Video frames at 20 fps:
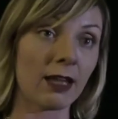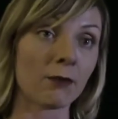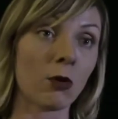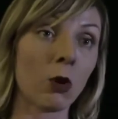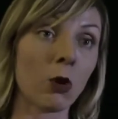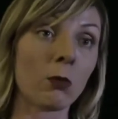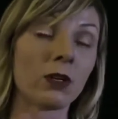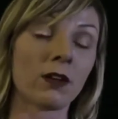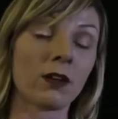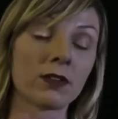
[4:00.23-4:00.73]
in that
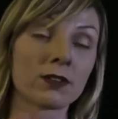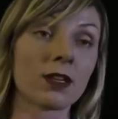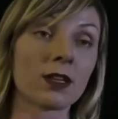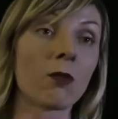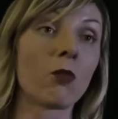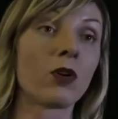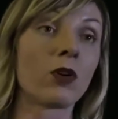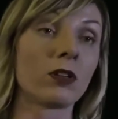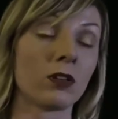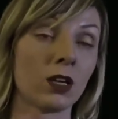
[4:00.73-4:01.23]
moment of
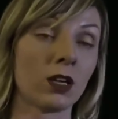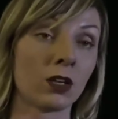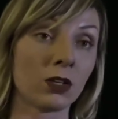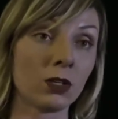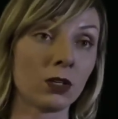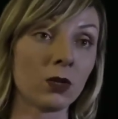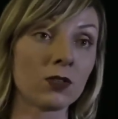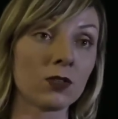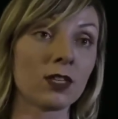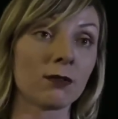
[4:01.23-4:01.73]
someone
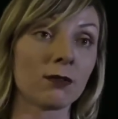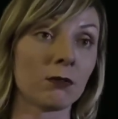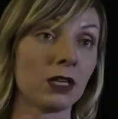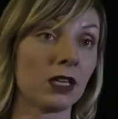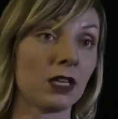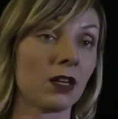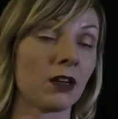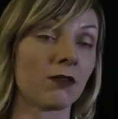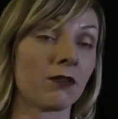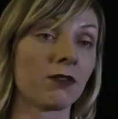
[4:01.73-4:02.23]
accusing
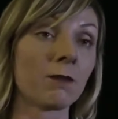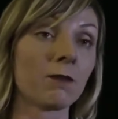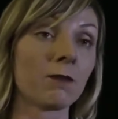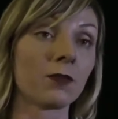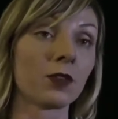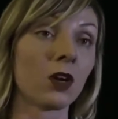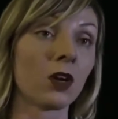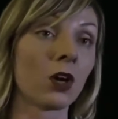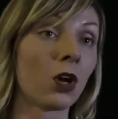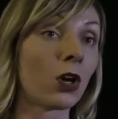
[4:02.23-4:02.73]
me of
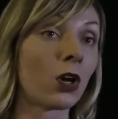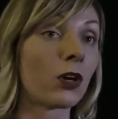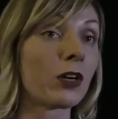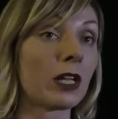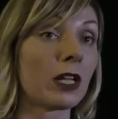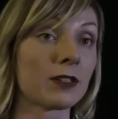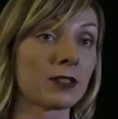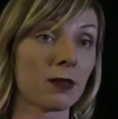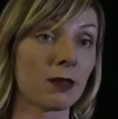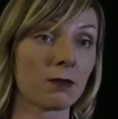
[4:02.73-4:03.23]

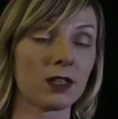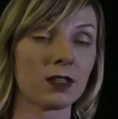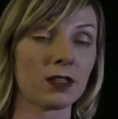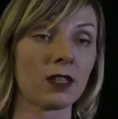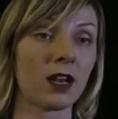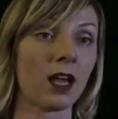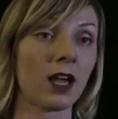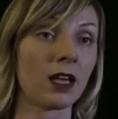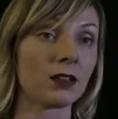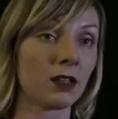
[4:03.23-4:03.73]
hurting something
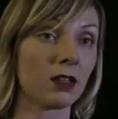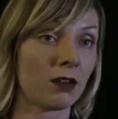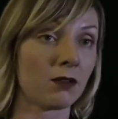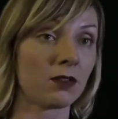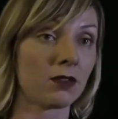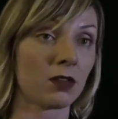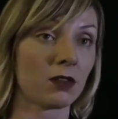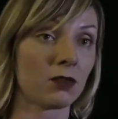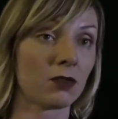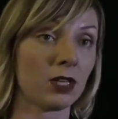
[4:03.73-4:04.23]
that I
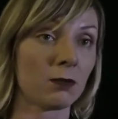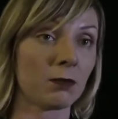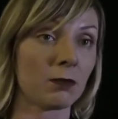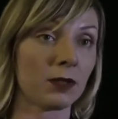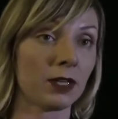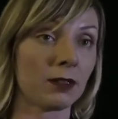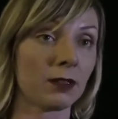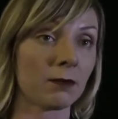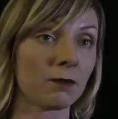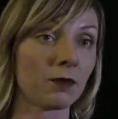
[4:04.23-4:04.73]
love so
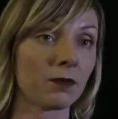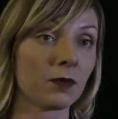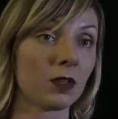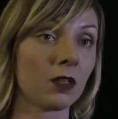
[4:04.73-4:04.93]
deeply.